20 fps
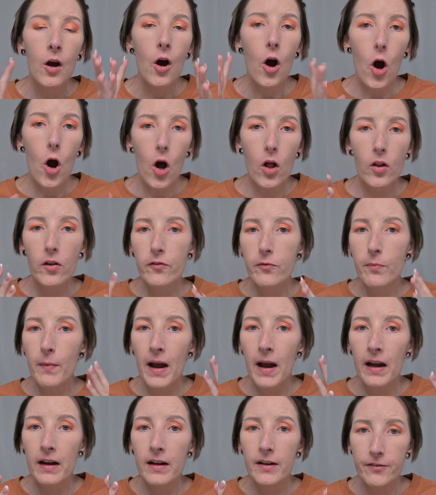all of
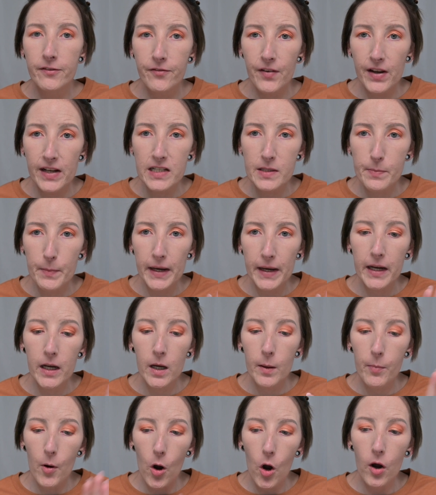my face
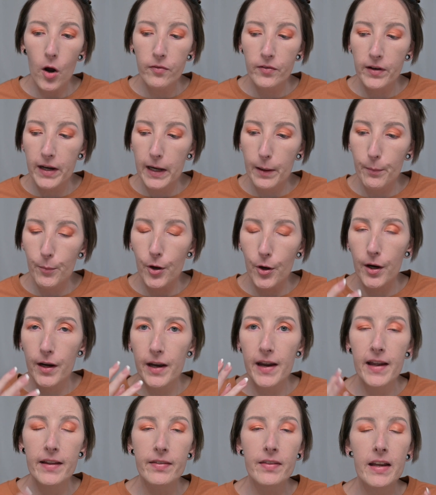makeup off camera
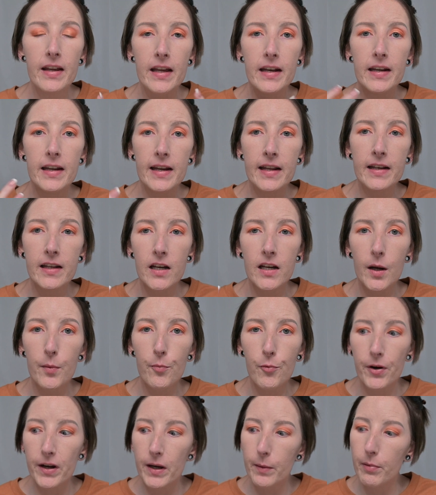and then ended up
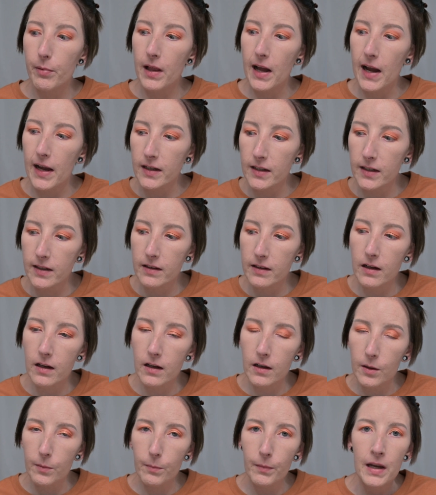reapplying
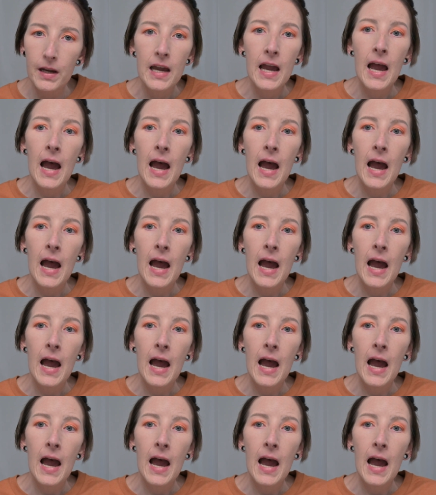it.